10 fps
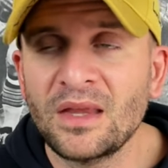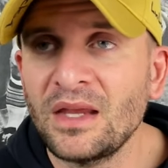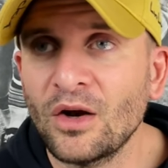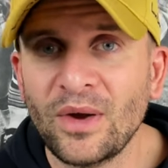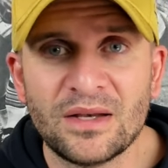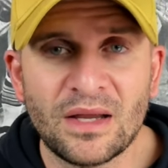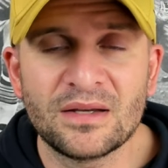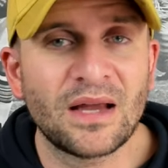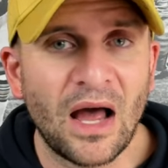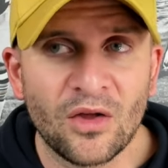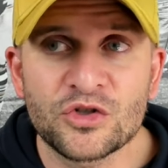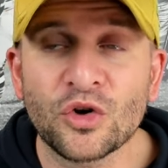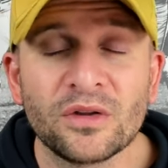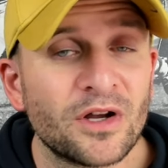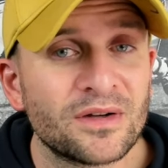You know, in, in college,
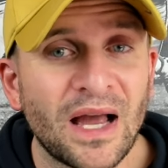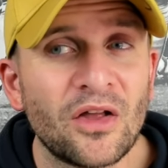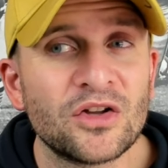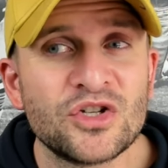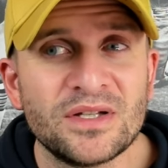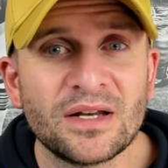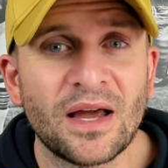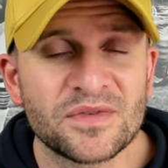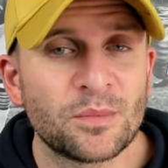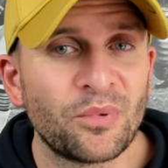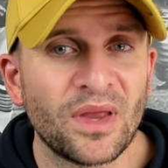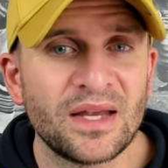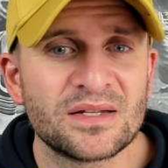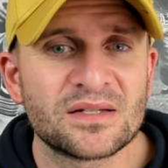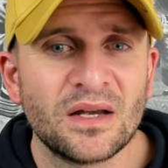earlier in college, he did have some
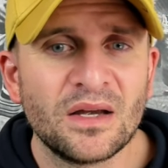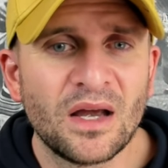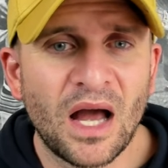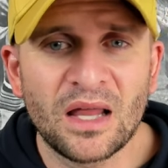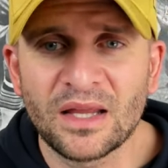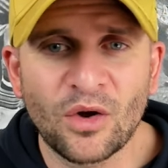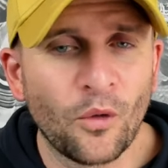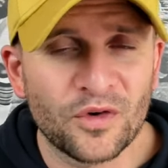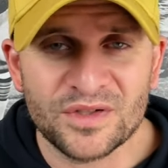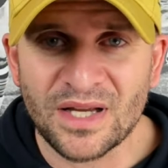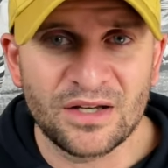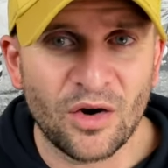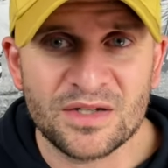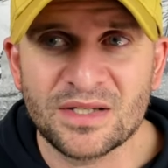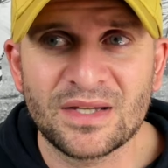plays Uh, like over ten
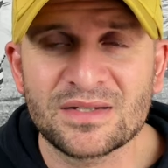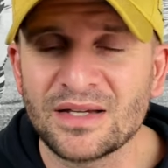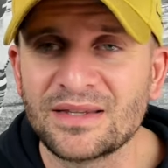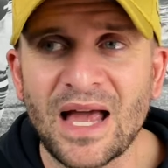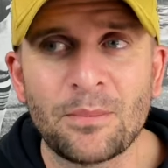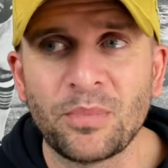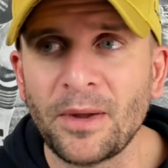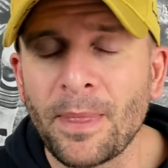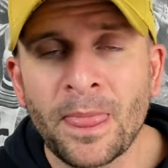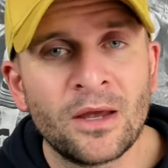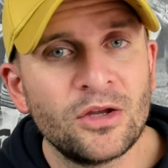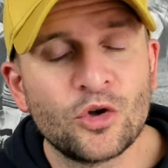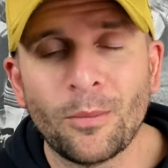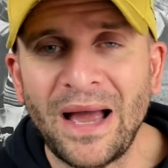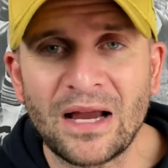yards and things like that. But you
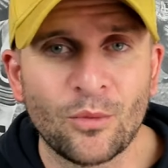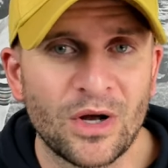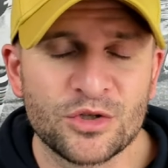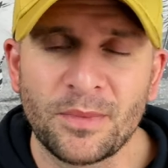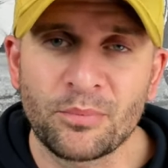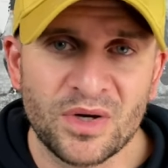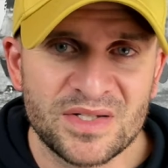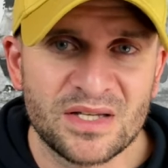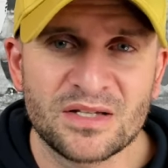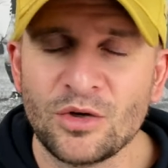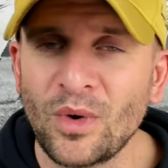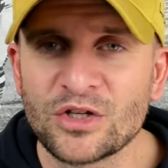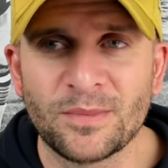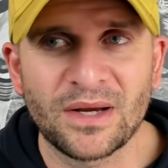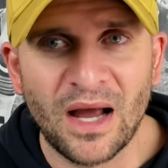go back and watch him in preseason, you
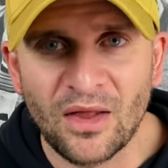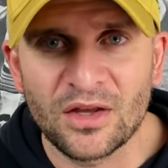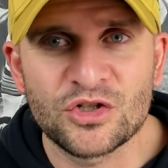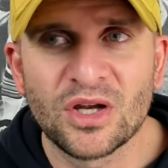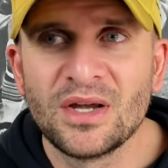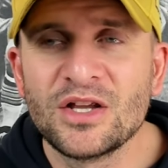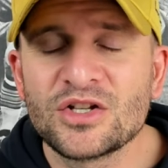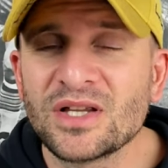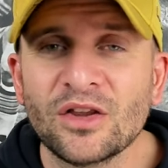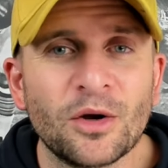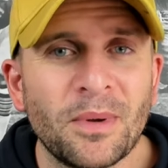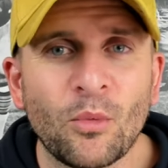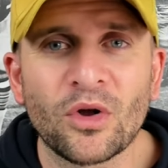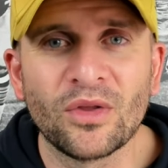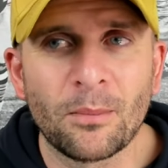watch him in college, just a little bit
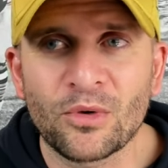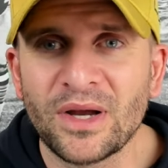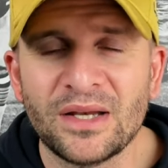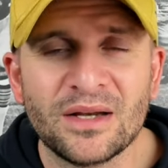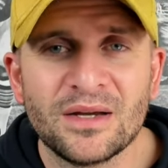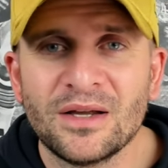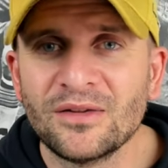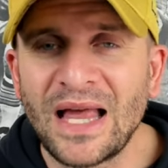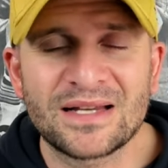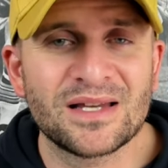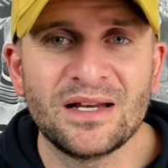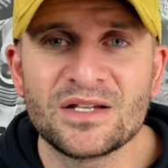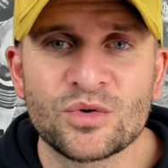more lumbering, lacks any